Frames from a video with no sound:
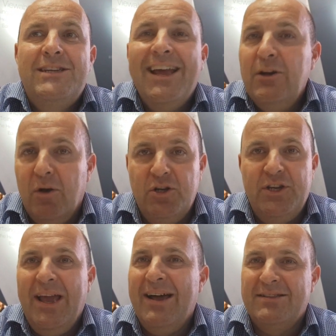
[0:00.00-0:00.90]

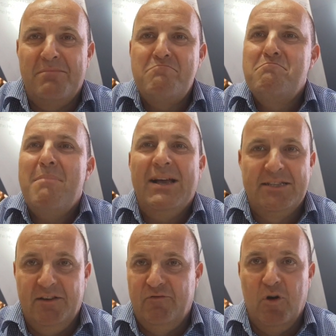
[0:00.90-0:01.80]
Technology has a
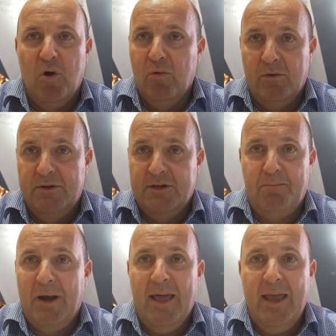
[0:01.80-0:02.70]
massive role to
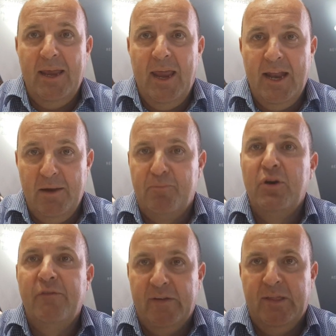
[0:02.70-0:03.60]
play in
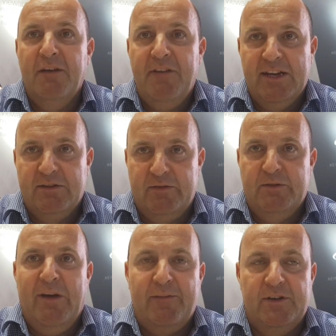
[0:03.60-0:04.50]
improving the
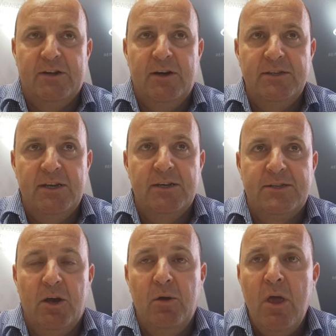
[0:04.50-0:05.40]
effectiveness of advertising.
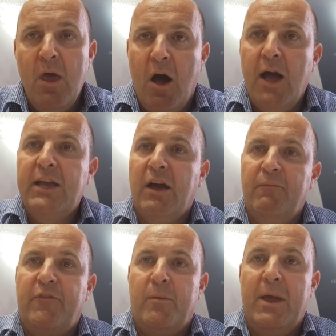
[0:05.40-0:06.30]
So I
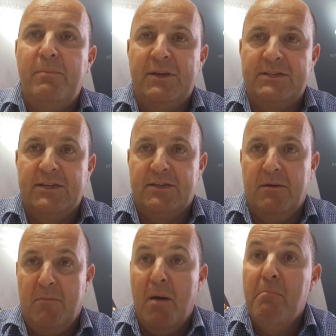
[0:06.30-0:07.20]
come from a business
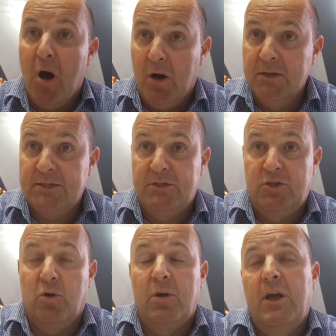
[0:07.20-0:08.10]
at Mars
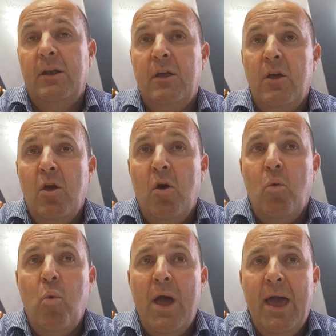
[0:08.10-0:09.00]
Chocolate,
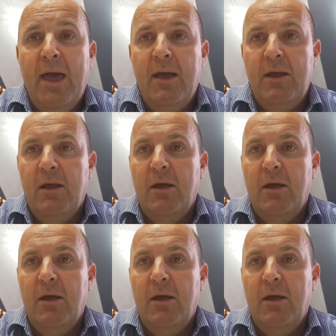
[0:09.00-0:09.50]
where